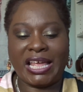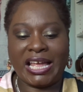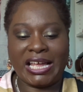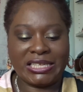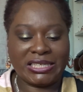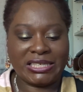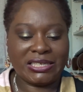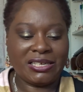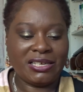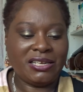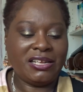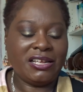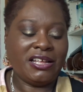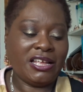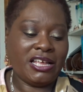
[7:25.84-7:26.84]
that
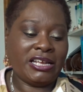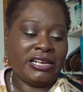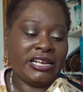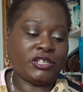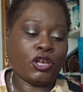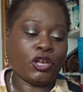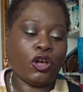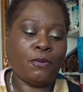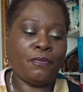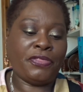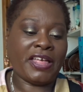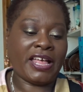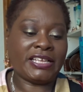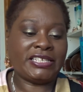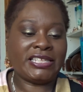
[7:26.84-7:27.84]
and let's hope
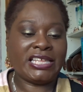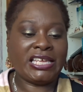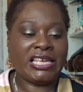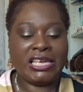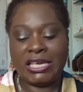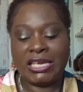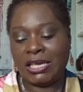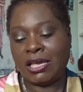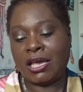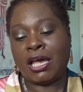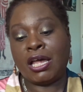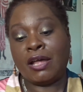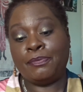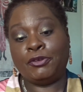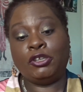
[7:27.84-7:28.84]
that the
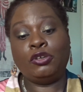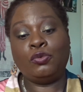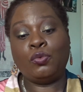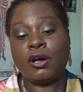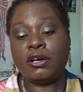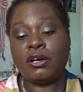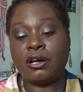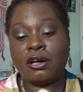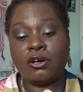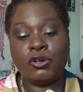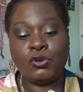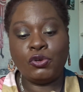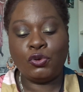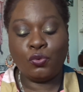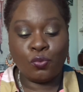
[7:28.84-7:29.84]
QR
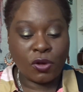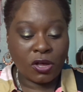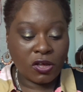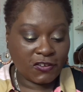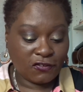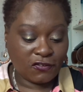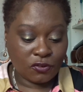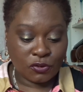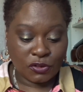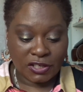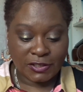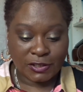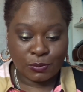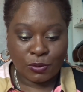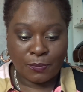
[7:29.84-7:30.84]
code works for
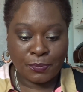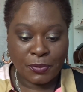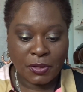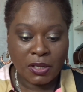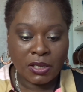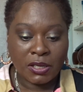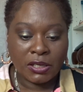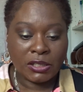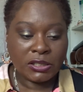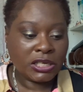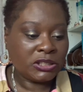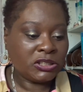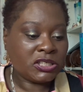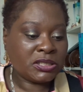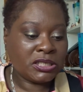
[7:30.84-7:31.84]
this one, because
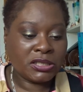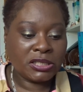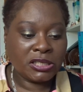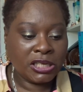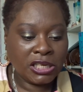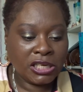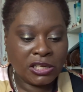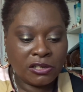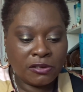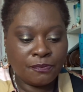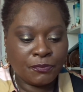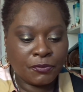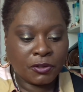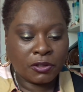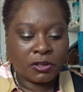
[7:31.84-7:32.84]
I just did the
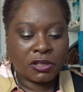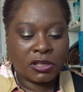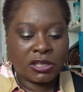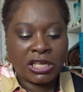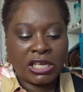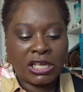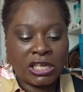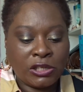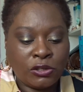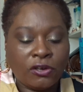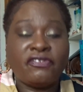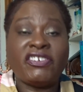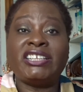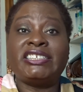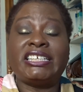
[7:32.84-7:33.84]
Look
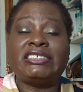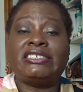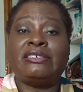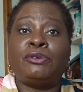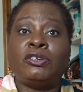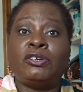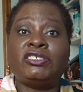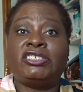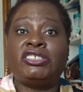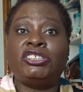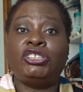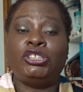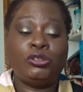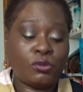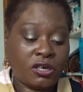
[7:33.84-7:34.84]
Fantastic box and the
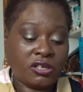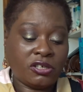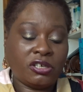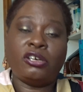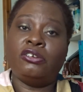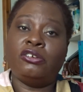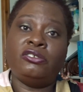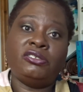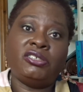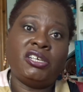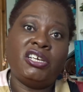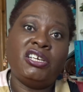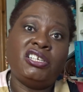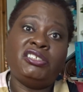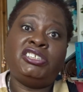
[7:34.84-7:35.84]
QR
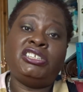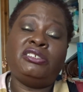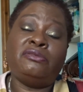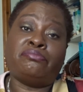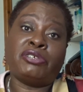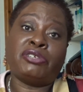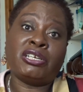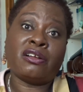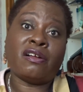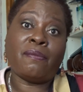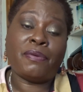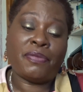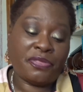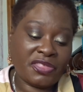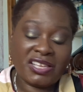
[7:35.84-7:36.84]
code didn't bring up
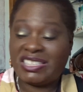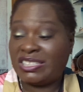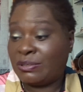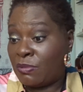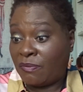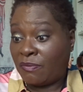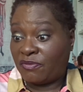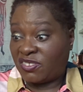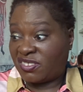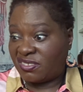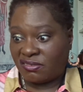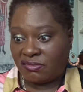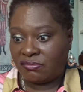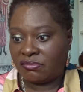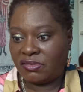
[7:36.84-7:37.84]
this
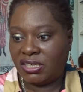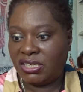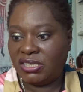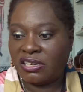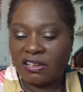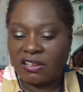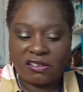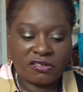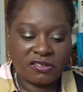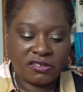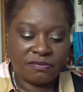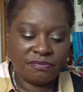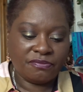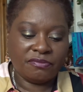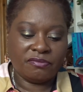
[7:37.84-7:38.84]
month's details,
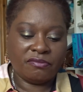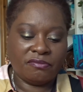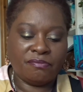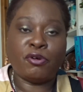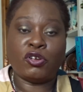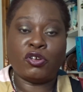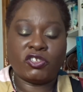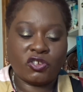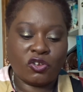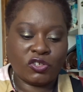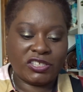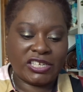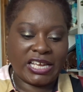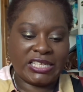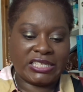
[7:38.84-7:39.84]
box
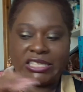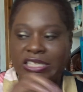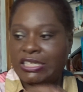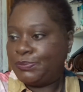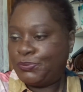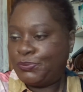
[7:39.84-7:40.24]
content.